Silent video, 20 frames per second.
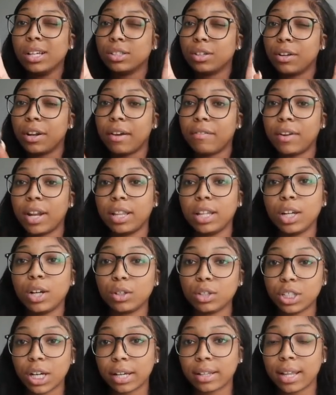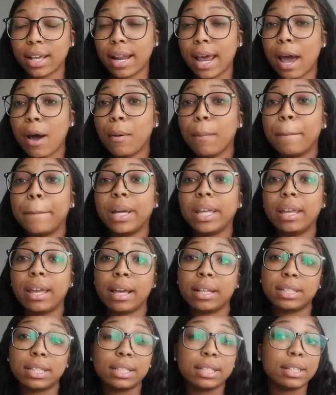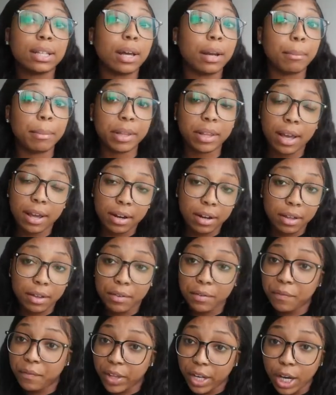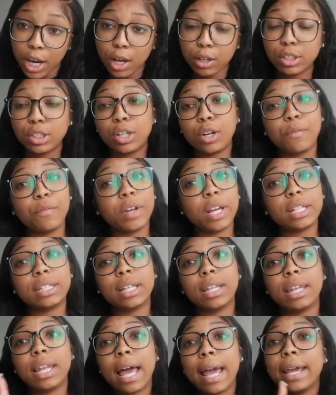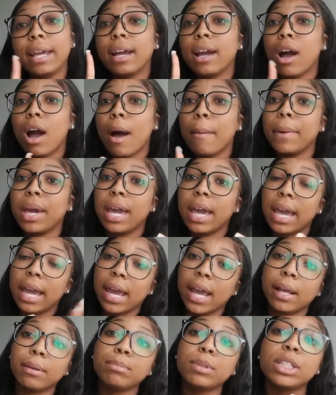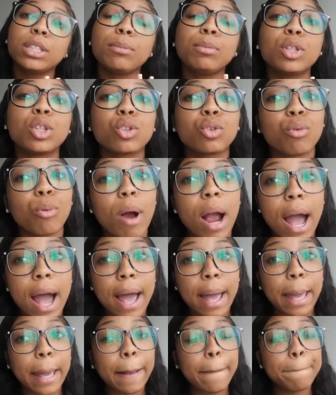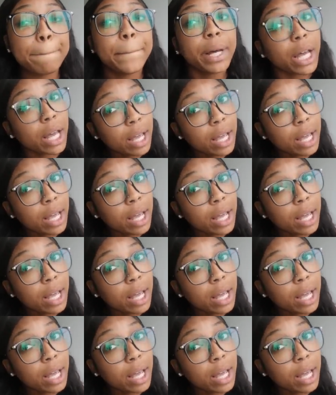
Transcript: so definitely go check that out but yes this is gonna be the ending of the video so don't forget to like comment and subscribe